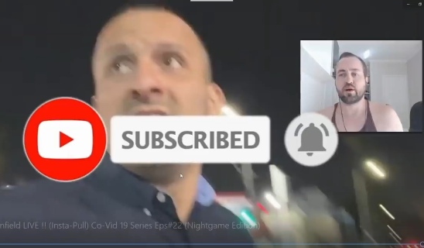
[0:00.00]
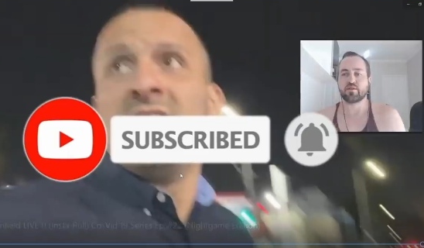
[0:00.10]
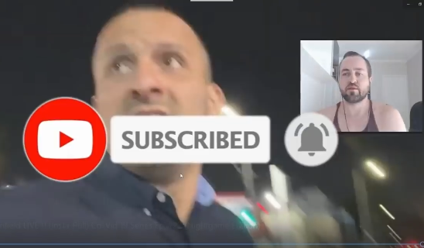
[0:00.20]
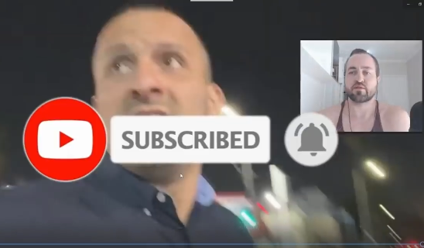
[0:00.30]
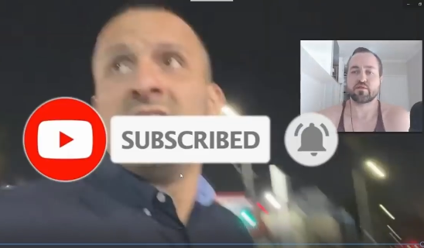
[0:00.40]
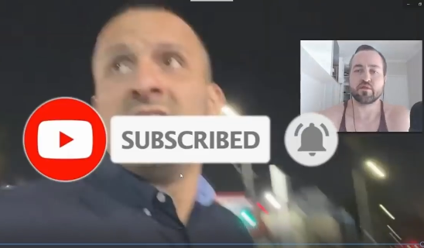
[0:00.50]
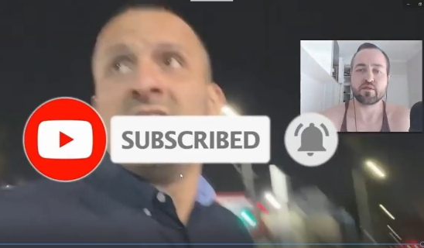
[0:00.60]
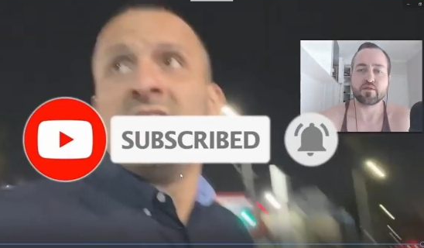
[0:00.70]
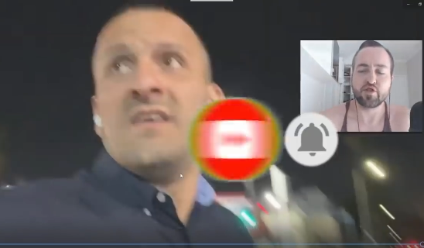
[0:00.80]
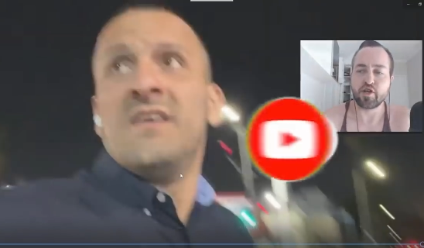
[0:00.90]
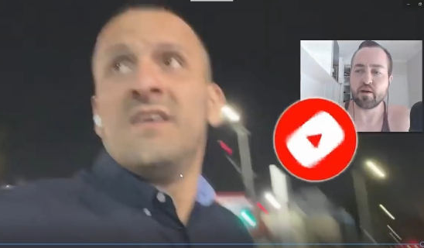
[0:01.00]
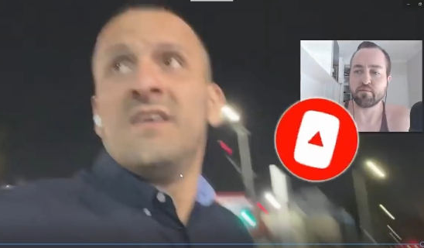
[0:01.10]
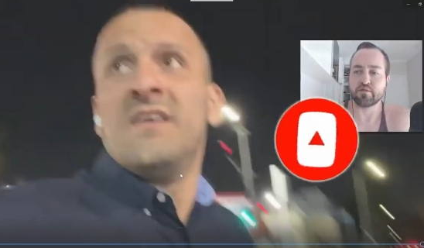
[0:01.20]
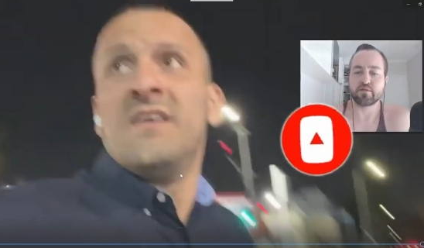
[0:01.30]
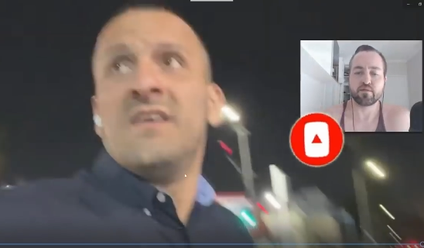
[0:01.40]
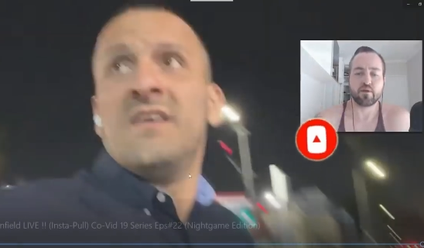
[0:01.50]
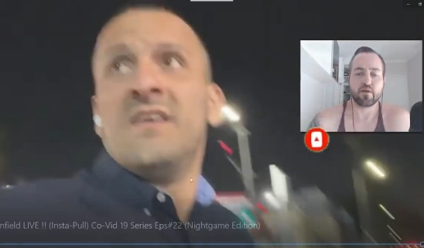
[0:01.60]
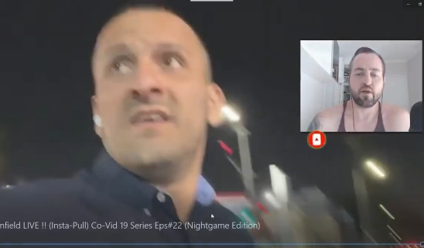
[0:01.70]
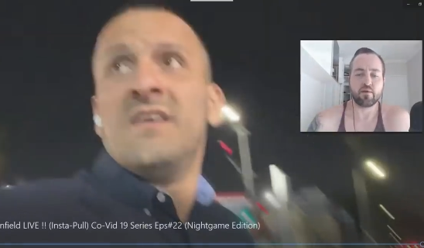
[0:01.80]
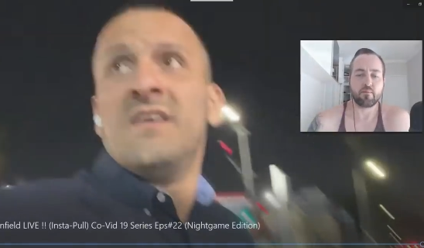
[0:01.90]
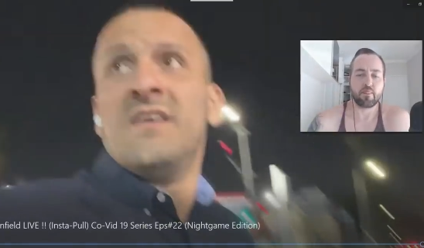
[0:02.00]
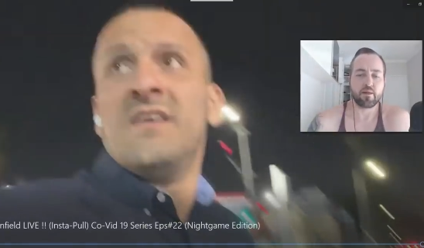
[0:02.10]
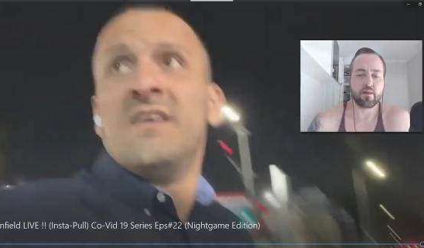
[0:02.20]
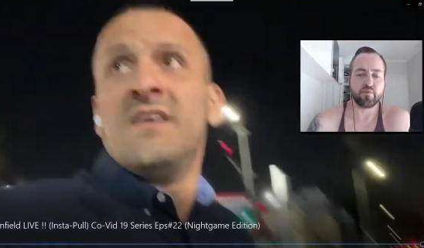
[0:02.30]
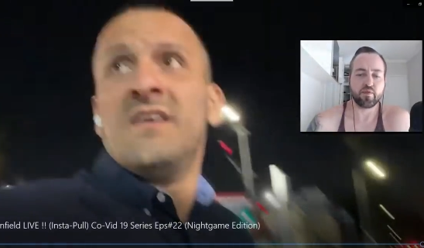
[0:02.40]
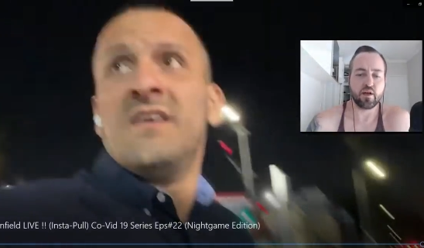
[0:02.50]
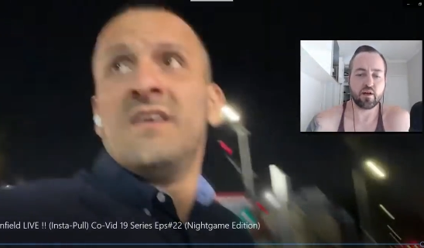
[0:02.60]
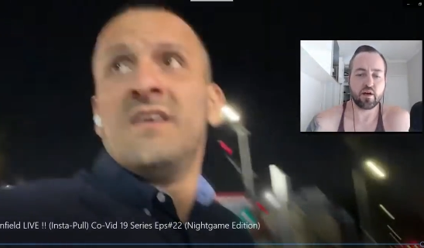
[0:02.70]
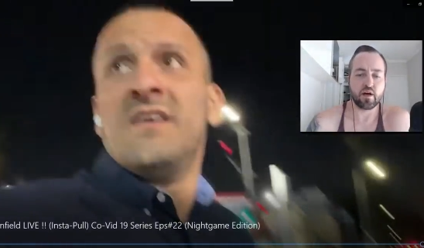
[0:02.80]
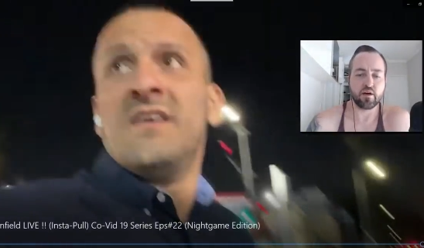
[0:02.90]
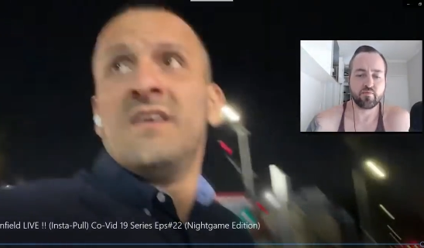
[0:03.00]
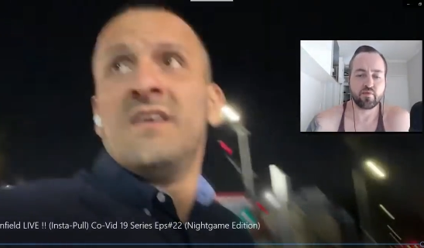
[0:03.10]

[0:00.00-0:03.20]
Speaker 1: out those those gems, okay? And uh,